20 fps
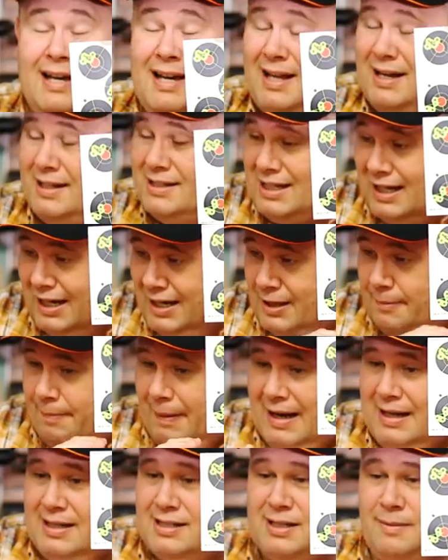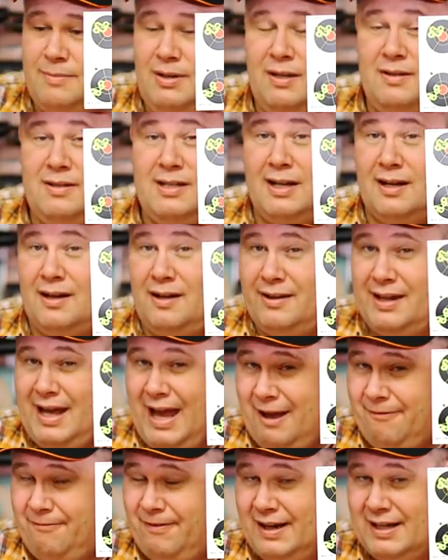And I tell you, the pellets I'm using are the
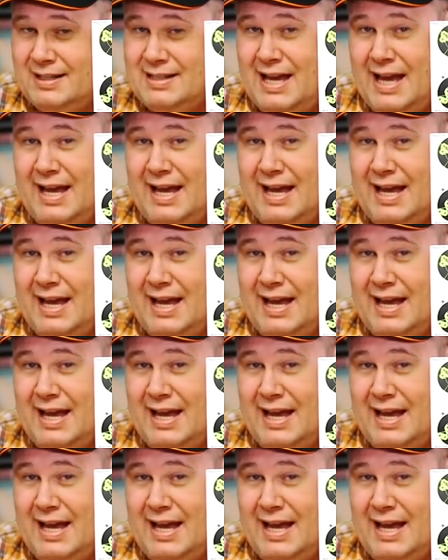FX